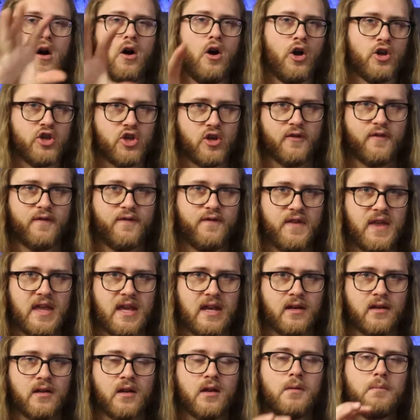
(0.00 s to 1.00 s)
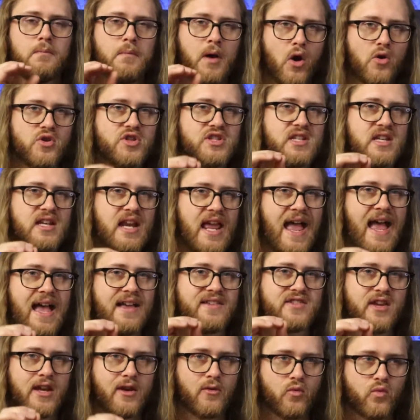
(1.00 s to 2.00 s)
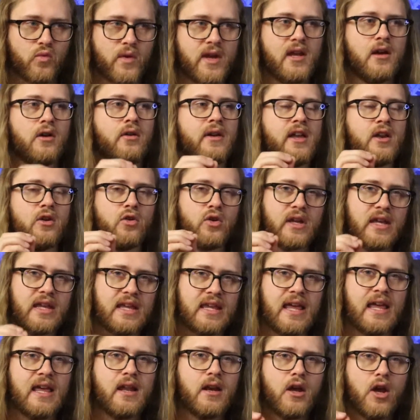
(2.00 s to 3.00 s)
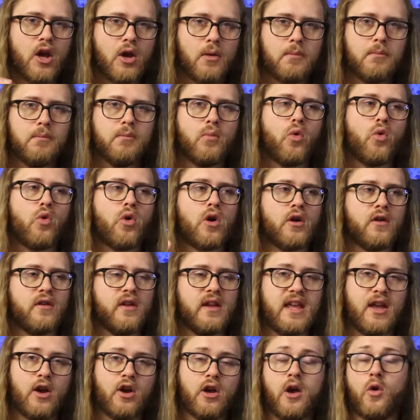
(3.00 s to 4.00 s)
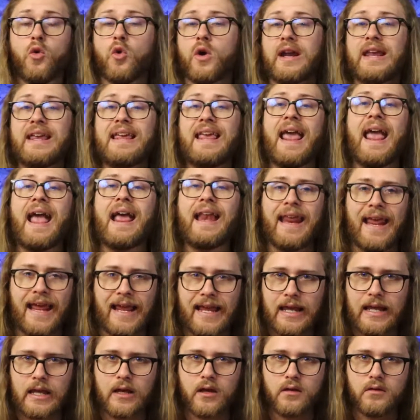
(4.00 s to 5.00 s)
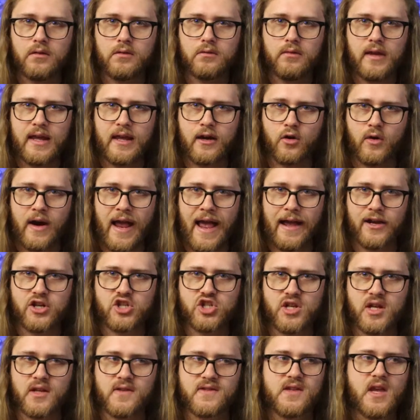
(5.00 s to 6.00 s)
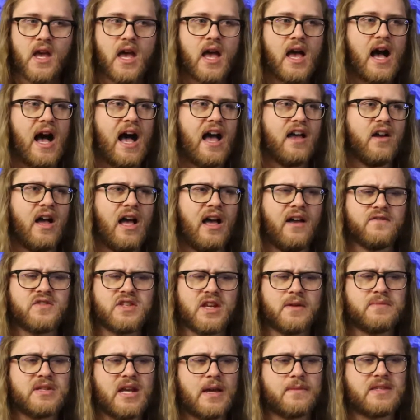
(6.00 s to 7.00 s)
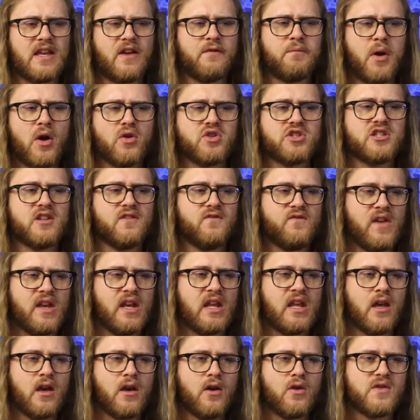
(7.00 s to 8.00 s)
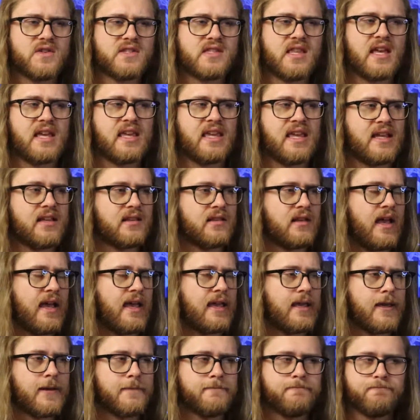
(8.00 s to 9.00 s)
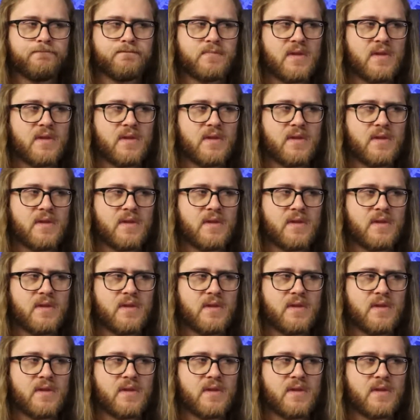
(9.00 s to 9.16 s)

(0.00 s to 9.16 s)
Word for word: on your feed. Post it as a reel. It'll get more organic interactions. I, I've, sometimes I've posted videos that get like